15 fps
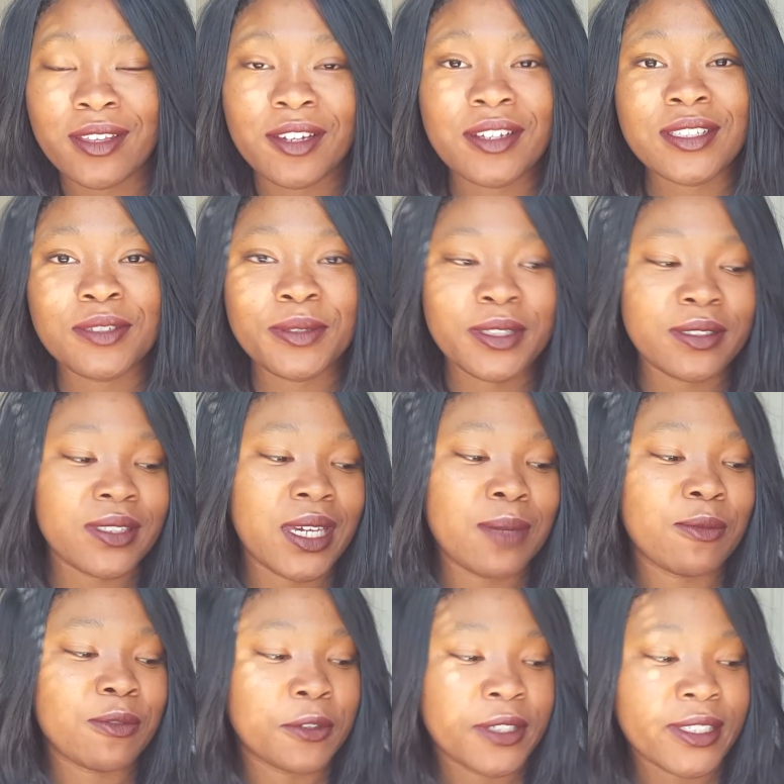There is a real
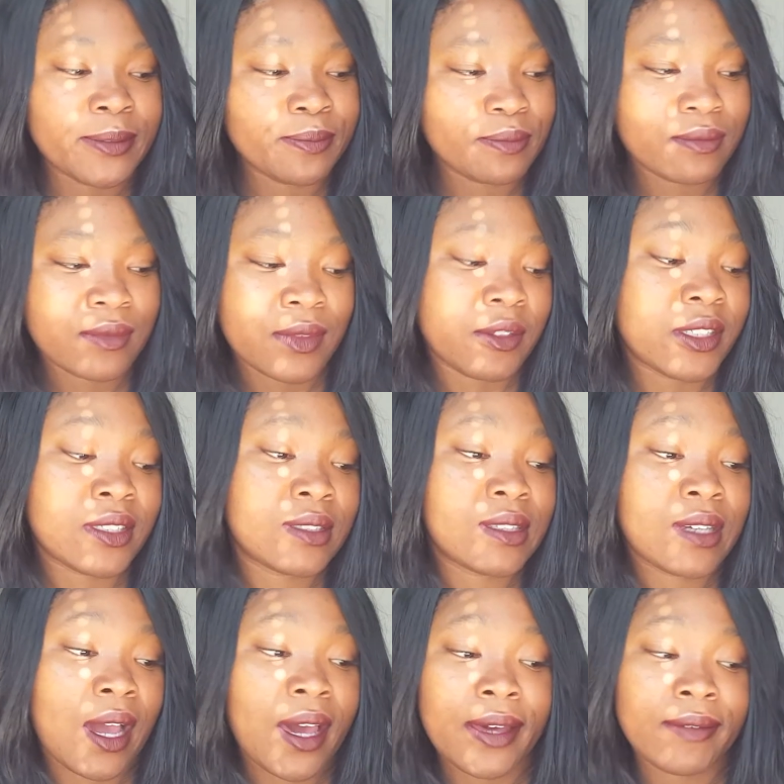name for it,
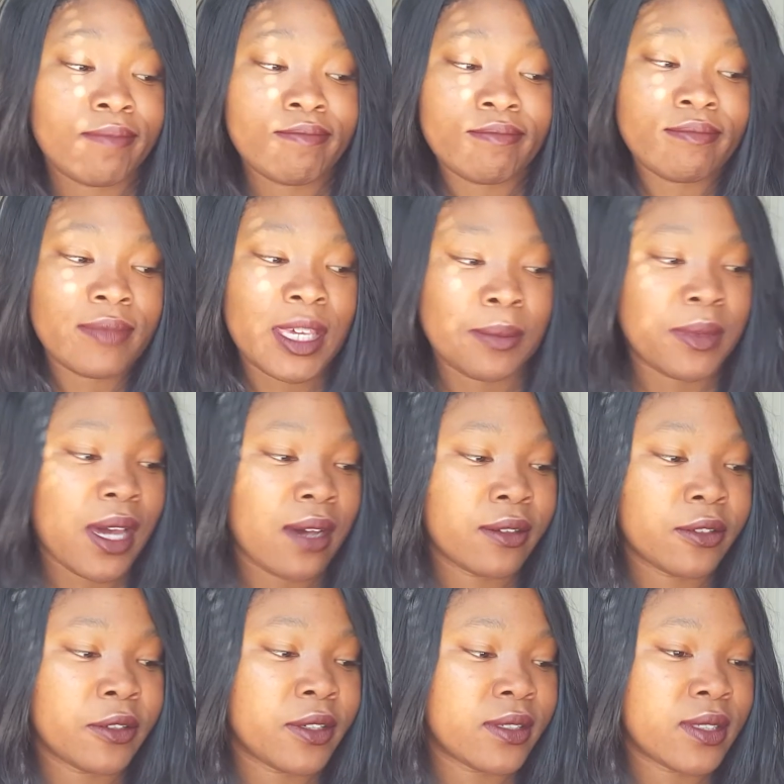which I am not
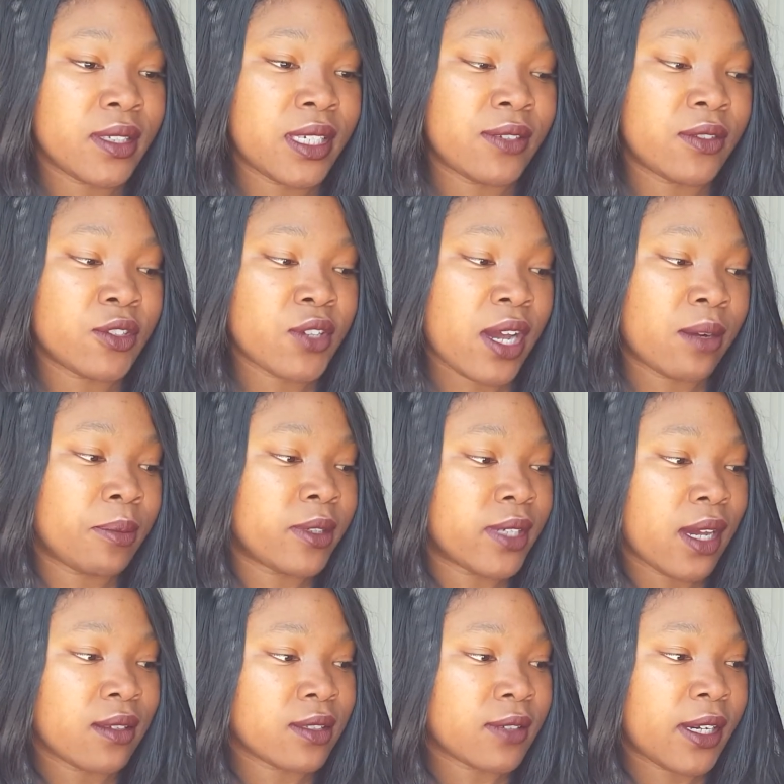going to even try to
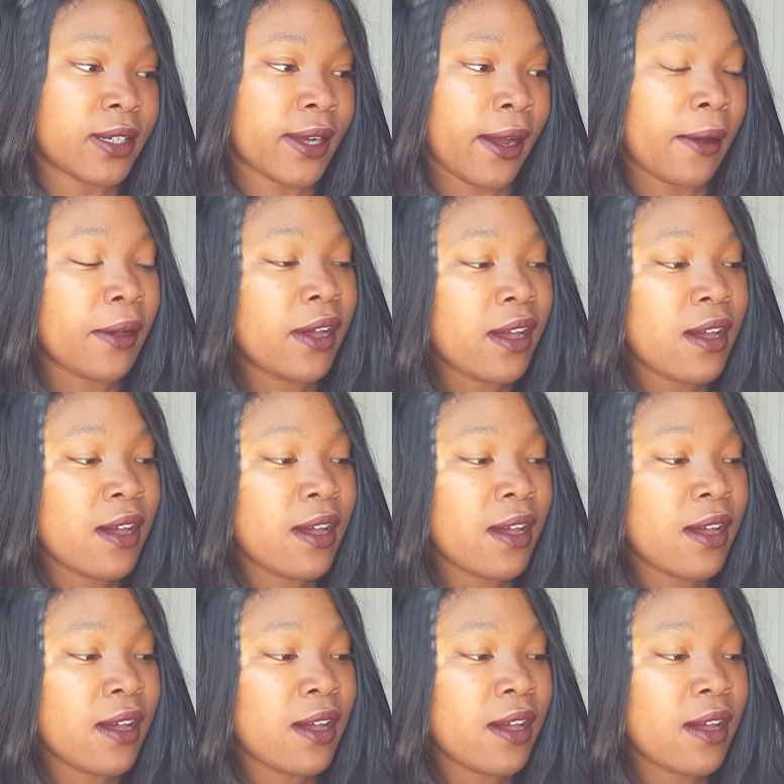pronounce right now.